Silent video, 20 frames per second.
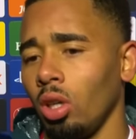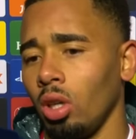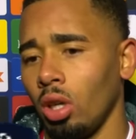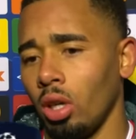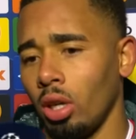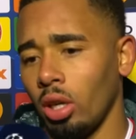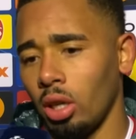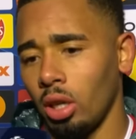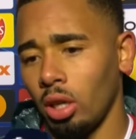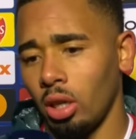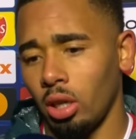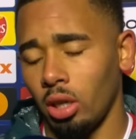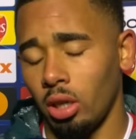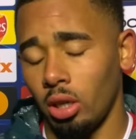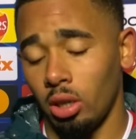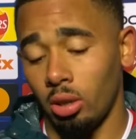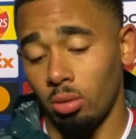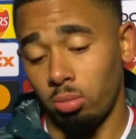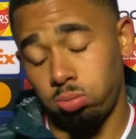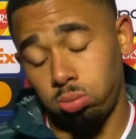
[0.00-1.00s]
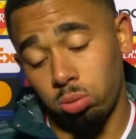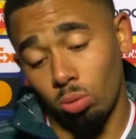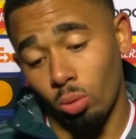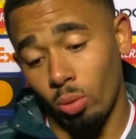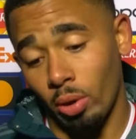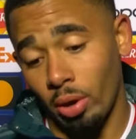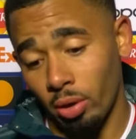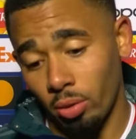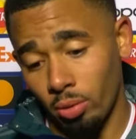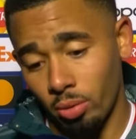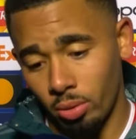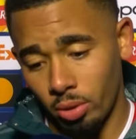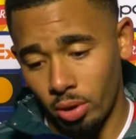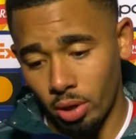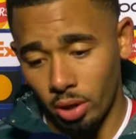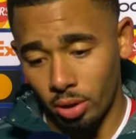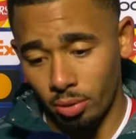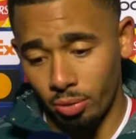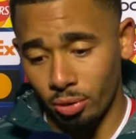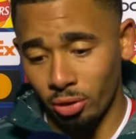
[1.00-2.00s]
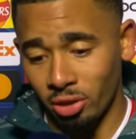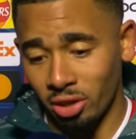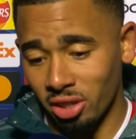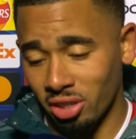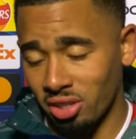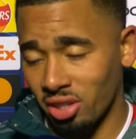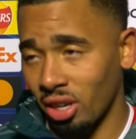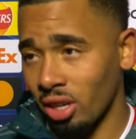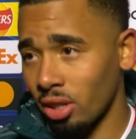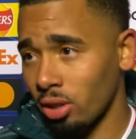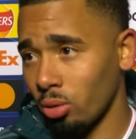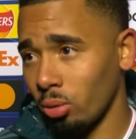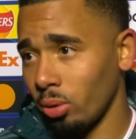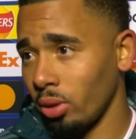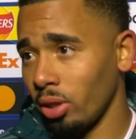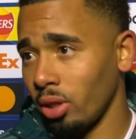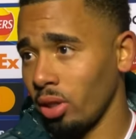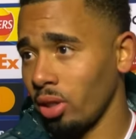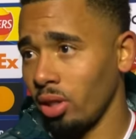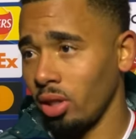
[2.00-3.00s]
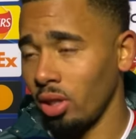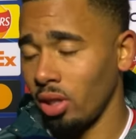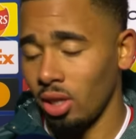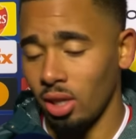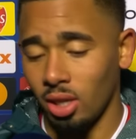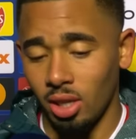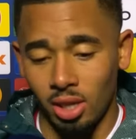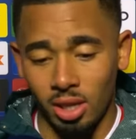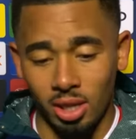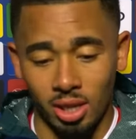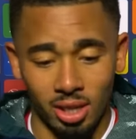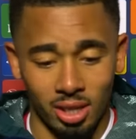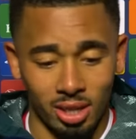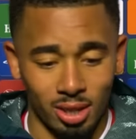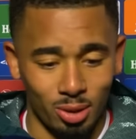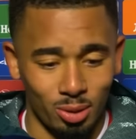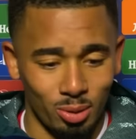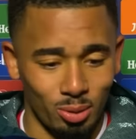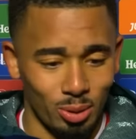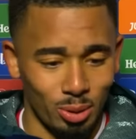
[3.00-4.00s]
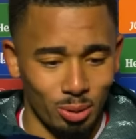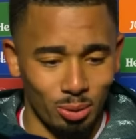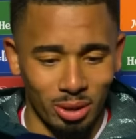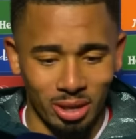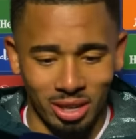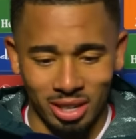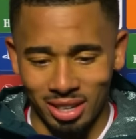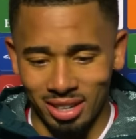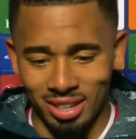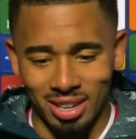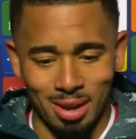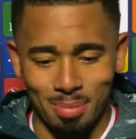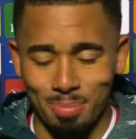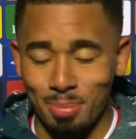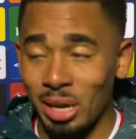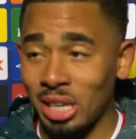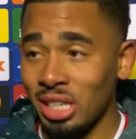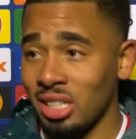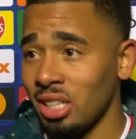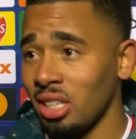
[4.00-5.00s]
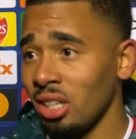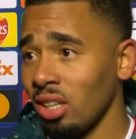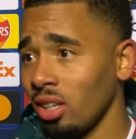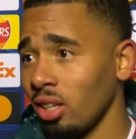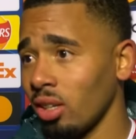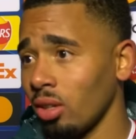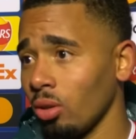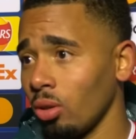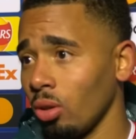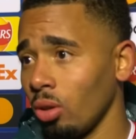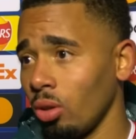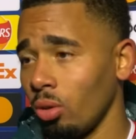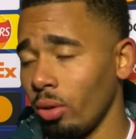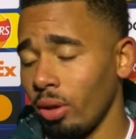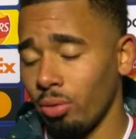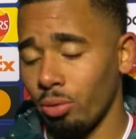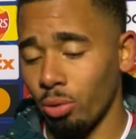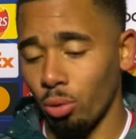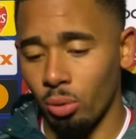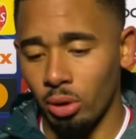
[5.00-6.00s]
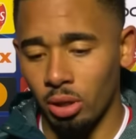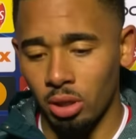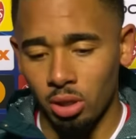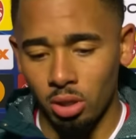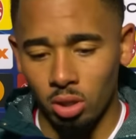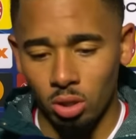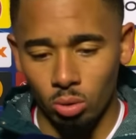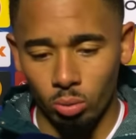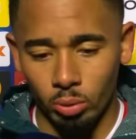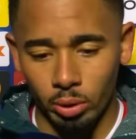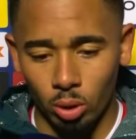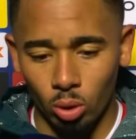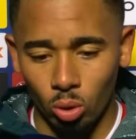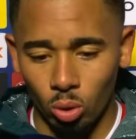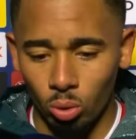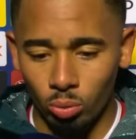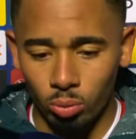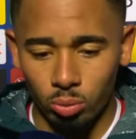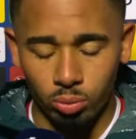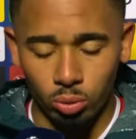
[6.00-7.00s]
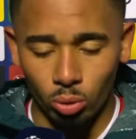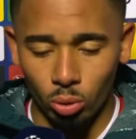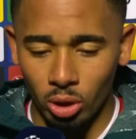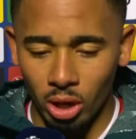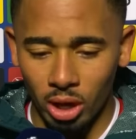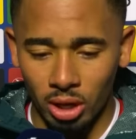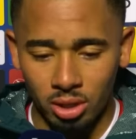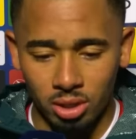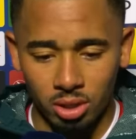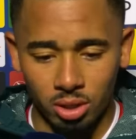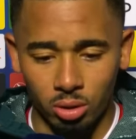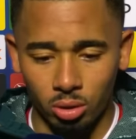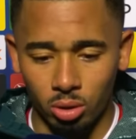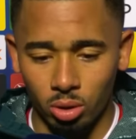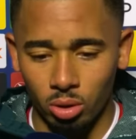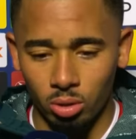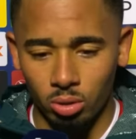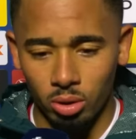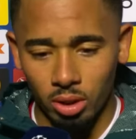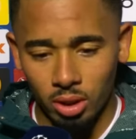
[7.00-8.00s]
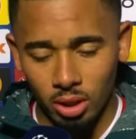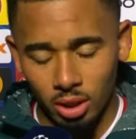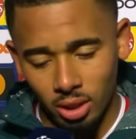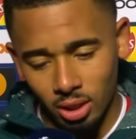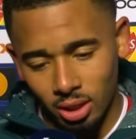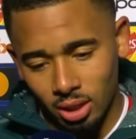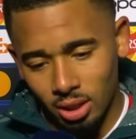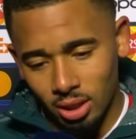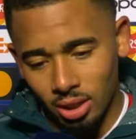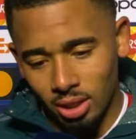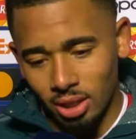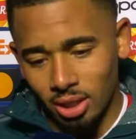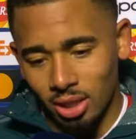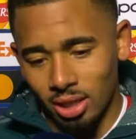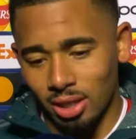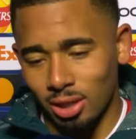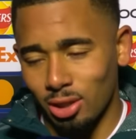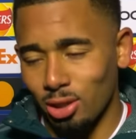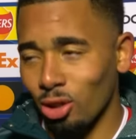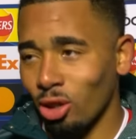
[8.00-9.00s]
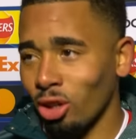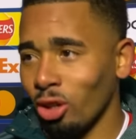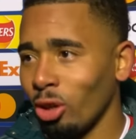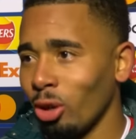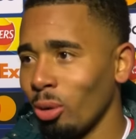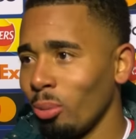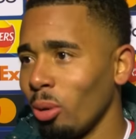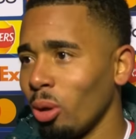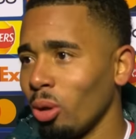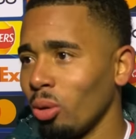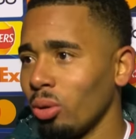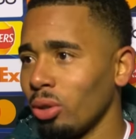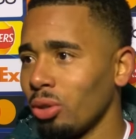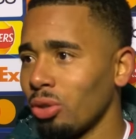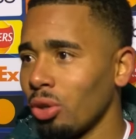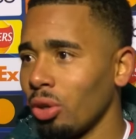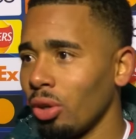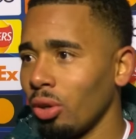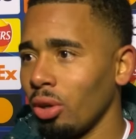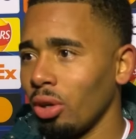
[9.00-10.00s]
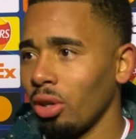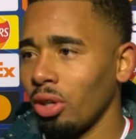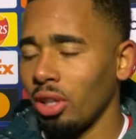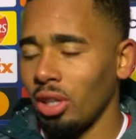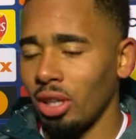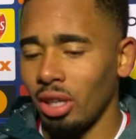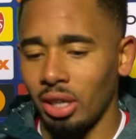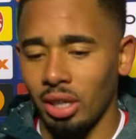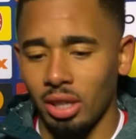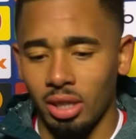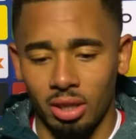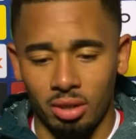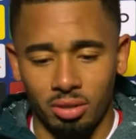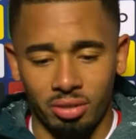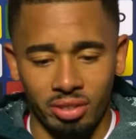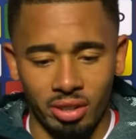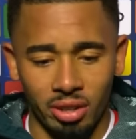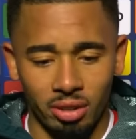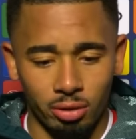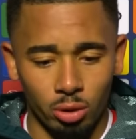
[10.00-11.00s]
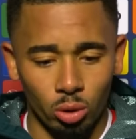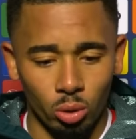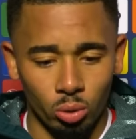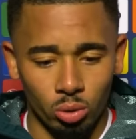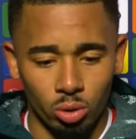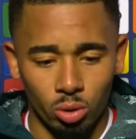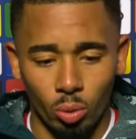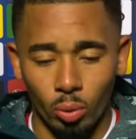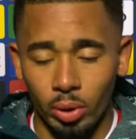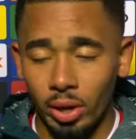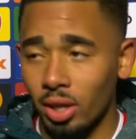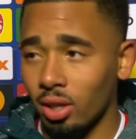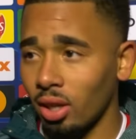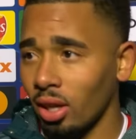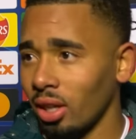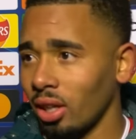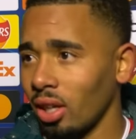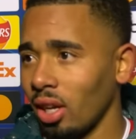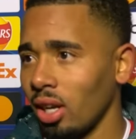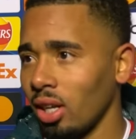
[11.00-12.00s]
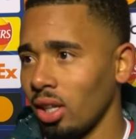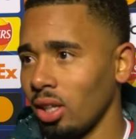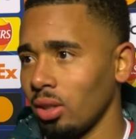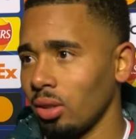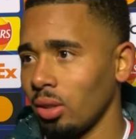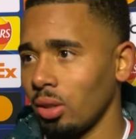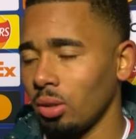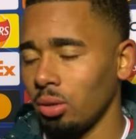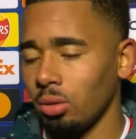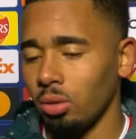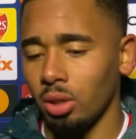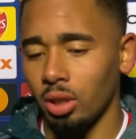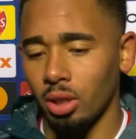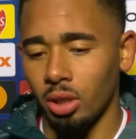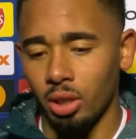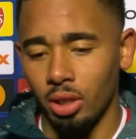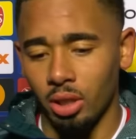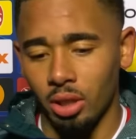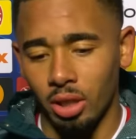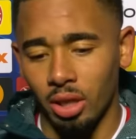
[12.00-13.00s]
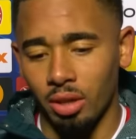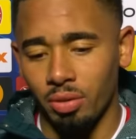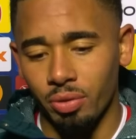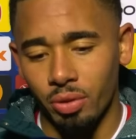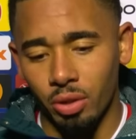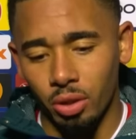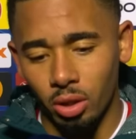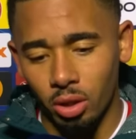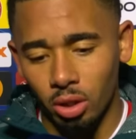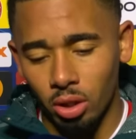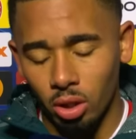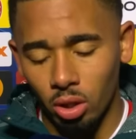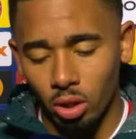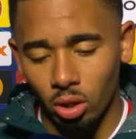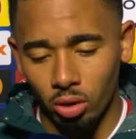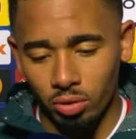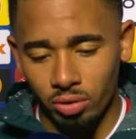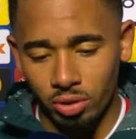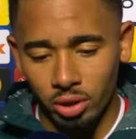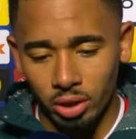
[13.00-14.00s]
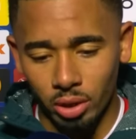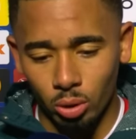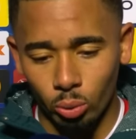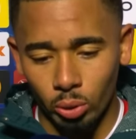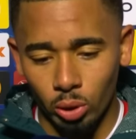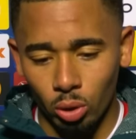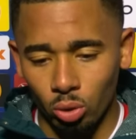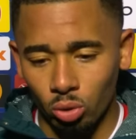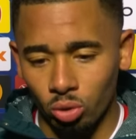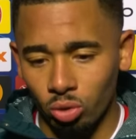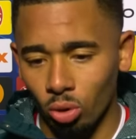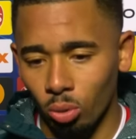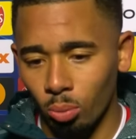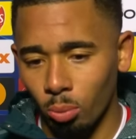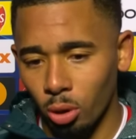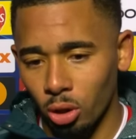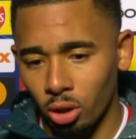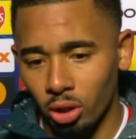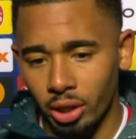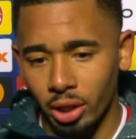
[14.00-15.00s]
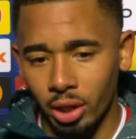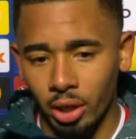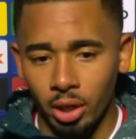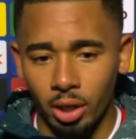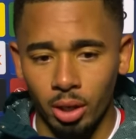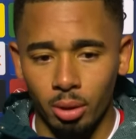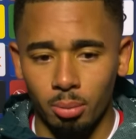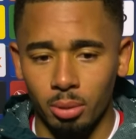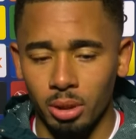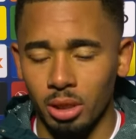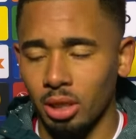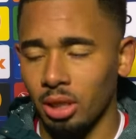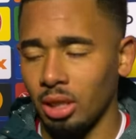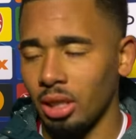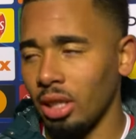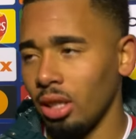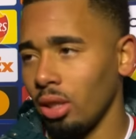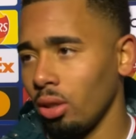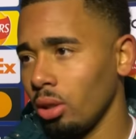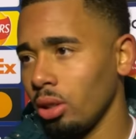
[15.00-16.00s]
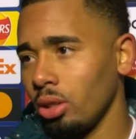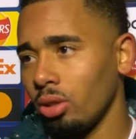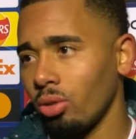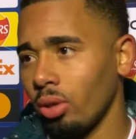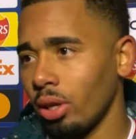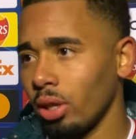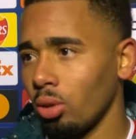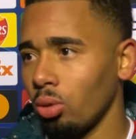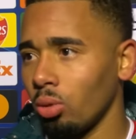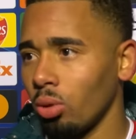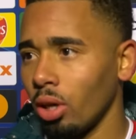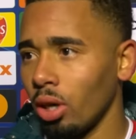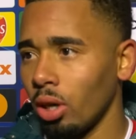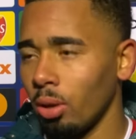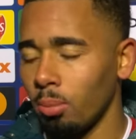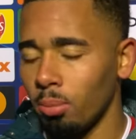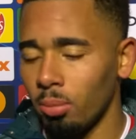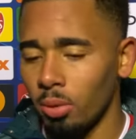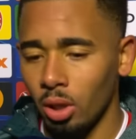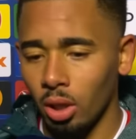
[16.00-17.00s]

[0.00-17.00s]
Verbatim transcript: Uh, well, uh, from the start we uh, we were amazing. You know, everyone we go full gas. You know, it's not normal we score like uh, five goals quick like that. You know, and then after obviously we control more the game, and then they try to come.